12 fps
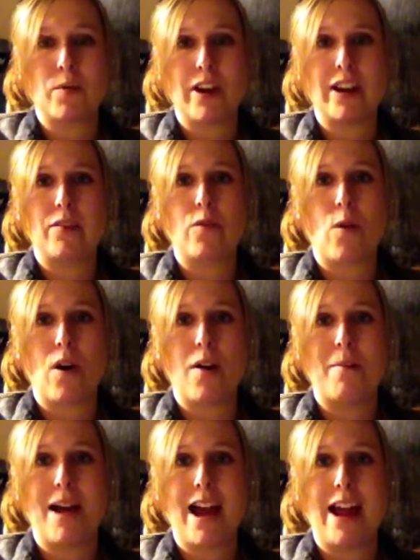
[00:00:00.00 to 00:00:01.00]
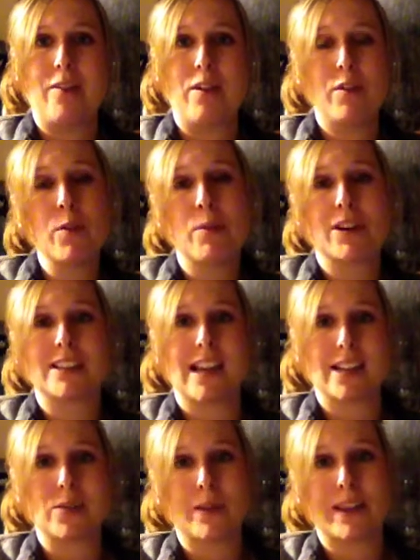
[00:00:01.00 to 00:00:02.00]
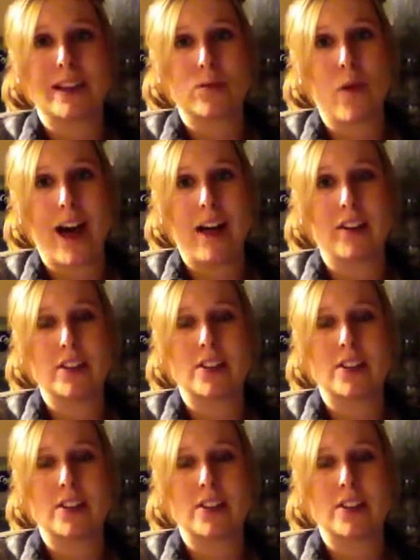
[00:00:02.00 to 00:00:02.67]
reading for my review books next week as well.